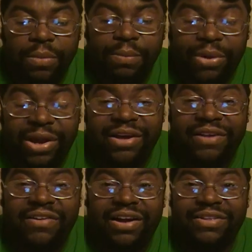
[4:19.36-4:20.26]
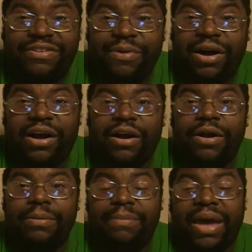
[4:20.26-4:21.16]
Bringing us on to
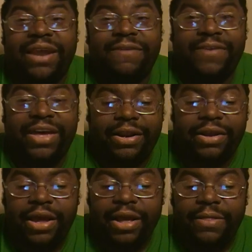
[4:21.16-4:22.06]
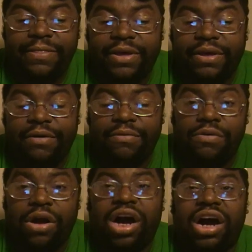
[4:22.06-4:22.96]
our main event, the
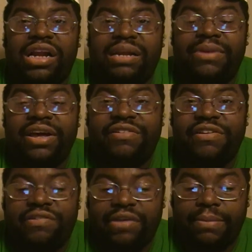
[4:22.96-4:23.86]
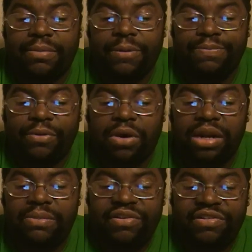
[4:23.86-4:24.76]
Raw Elimination Chamber. The Raw
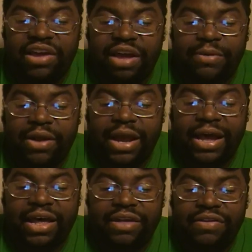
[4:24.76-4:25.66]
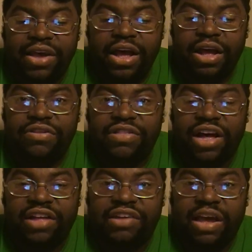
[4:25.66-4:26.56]
Elimination Chamber has
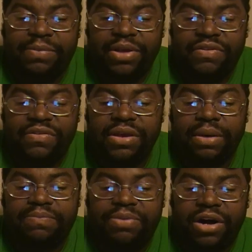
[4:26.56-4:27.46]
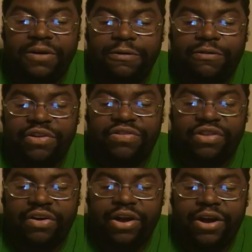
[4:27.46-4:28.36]
the champion CM Punk, Chris
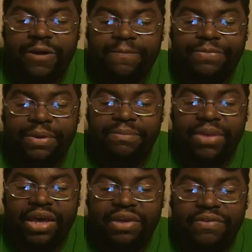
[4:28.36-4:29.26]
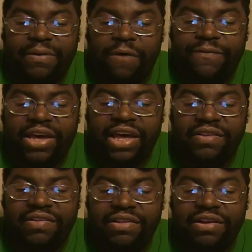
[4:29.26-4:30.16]
Jericho, The Miz, Kofi
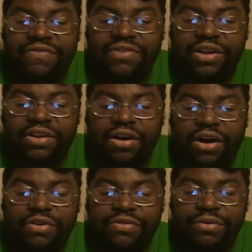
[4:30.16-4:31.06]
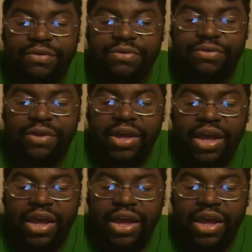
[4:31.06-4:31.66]
Kingston, Dolph Ziggler, R-Truth,